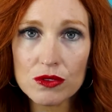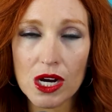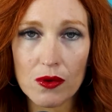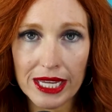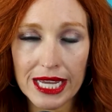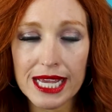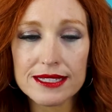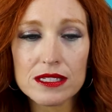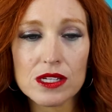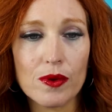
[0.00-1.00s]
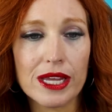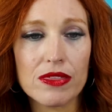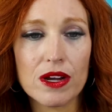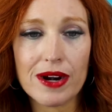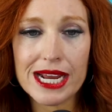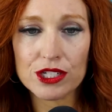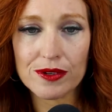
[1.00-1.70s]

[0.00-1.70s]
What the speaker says: going, it gets us going in the right